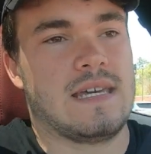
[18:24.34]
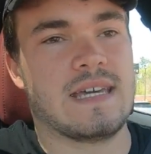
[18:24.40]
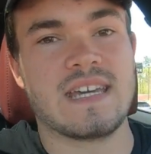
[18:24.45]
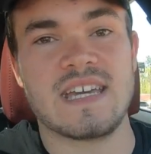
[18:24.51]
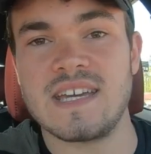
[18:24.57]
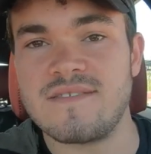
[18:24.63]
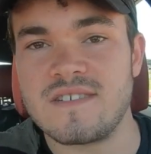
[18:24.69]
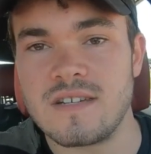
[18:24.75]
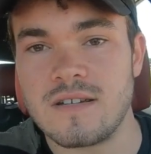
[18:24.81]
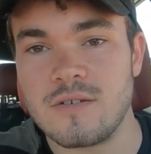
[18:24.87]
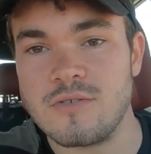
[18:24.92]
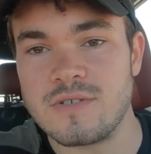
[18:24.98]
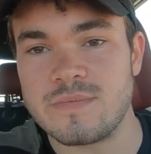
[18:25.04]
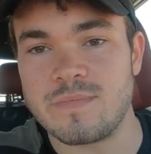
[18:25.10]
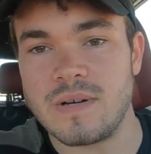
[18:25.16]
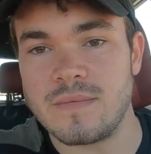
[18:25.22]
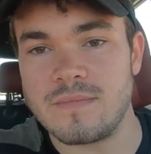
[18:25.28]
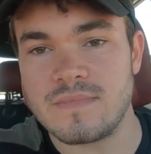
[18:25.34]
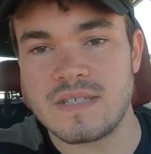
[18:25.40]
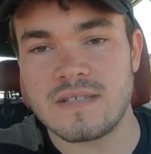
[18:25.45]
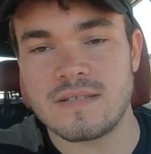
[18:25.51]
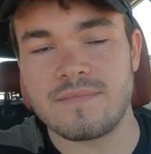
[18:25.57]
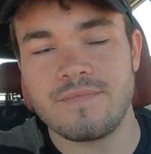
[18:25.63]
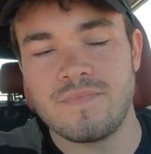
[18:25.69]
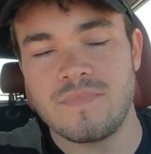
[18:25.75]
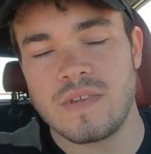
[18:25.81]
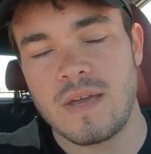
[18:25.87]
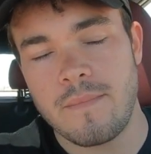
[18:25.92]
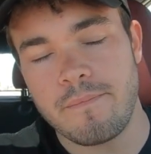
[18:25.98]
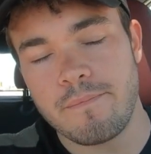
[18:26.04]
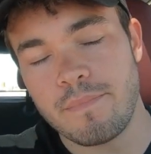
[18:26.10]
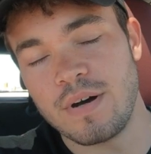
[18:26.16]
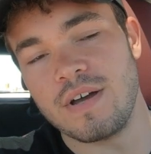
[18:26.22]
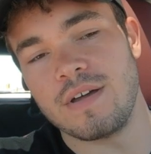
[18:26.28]
gives you goosebumps.
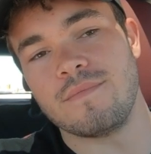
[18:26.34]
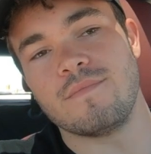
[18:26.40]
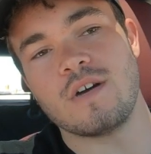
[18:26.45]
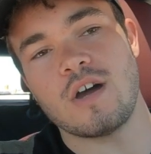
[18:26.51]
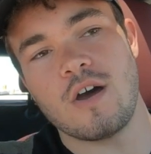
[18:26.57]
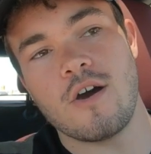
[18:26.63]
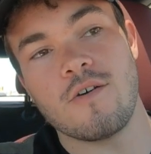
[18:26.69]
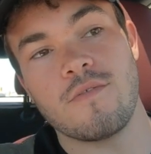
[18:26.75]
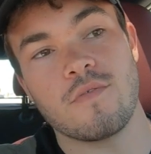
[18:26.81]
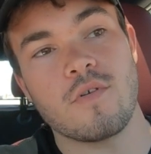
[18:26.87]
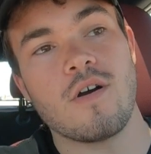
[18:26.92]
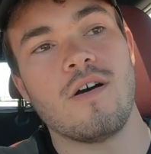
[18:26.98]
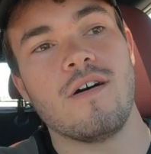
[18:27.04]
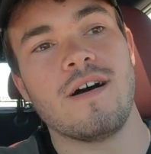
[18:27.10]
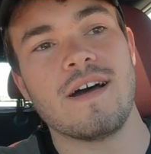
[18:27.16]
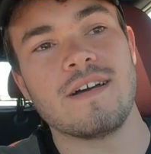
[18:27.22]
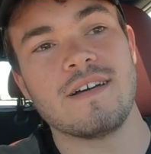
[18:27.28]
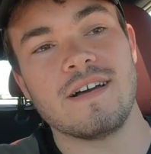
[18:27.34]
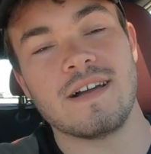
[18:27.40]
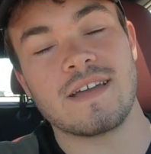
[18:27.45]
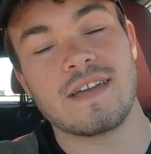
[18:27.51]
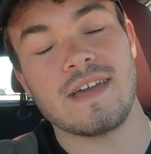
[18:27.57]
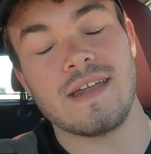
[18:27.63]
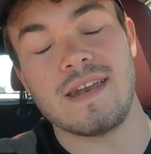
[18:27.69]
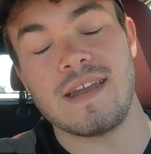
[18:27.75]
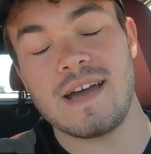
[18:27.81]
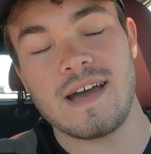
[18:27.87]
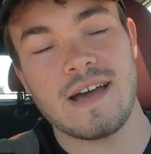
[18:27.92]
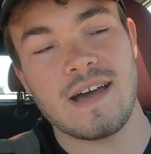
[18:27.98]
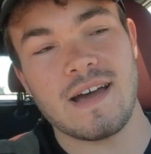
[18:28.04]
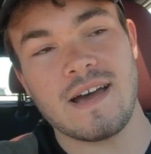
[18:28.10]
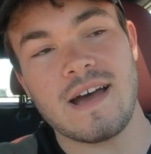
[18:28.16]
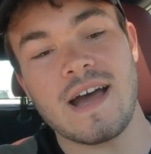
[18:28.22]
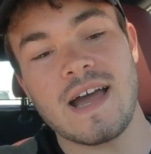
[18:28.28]
But overall, again,
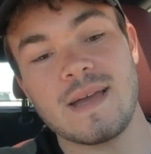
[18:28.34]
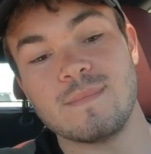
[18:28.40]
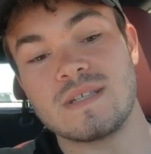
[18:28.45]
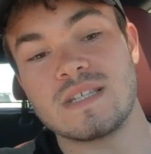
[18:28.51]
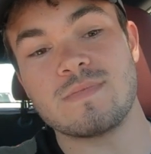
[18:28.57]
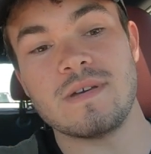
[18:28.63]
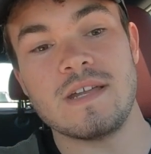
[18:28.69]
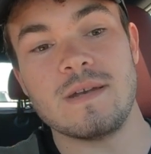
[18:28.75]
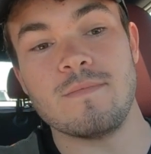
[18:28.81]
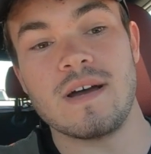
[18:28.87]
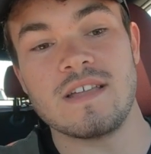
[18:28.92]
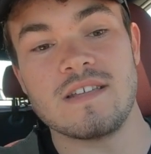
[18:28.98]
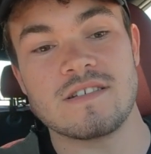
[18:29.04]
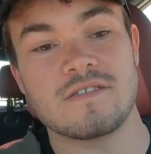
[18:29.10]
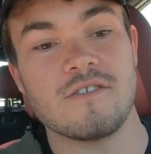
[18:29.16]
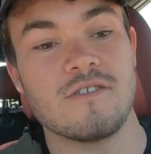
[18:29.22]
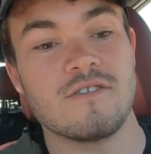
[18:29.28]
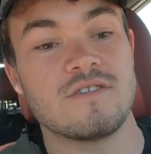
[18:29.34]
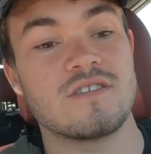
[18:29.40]
I am smitten by this car.